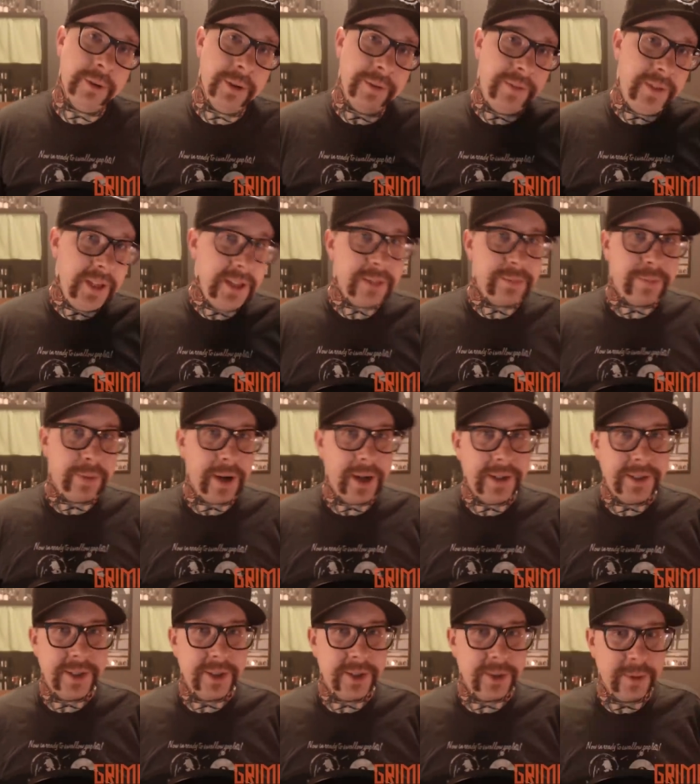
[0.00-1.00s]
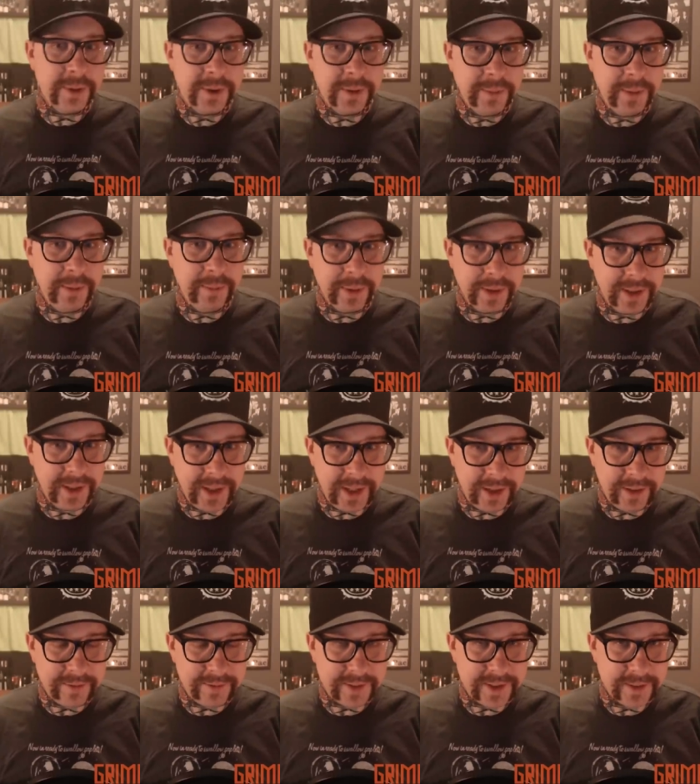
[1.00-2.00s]
if these prices are to be
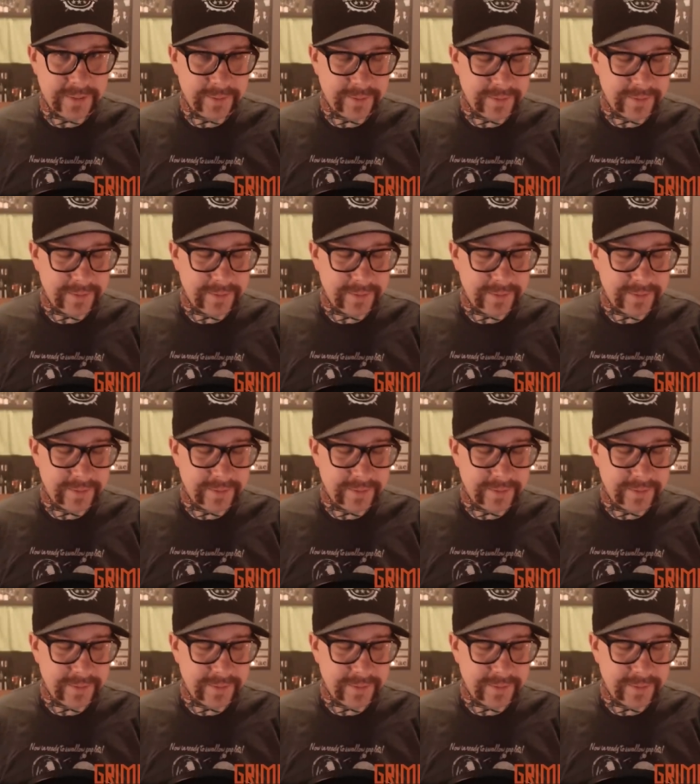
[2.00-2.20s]
believed,